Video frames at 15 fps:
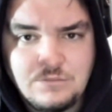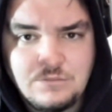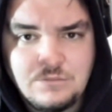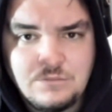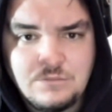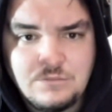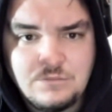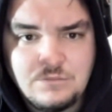
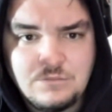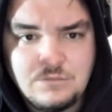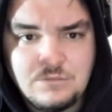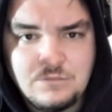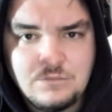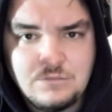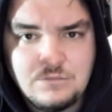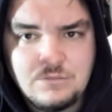
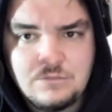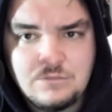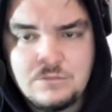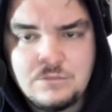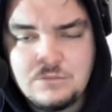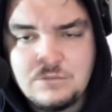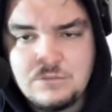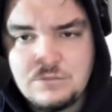
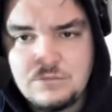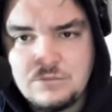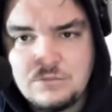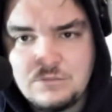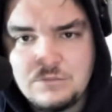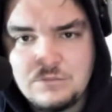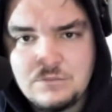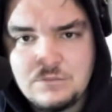
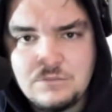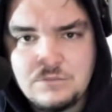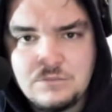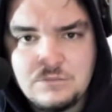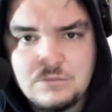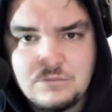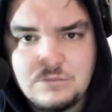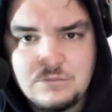
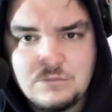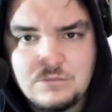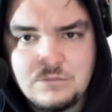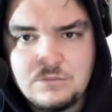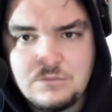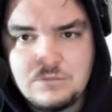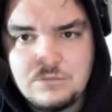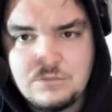
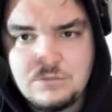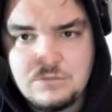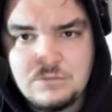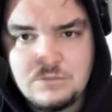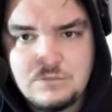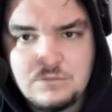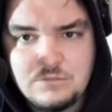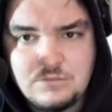
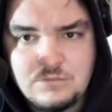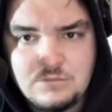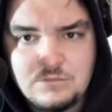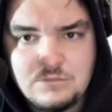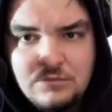(silent)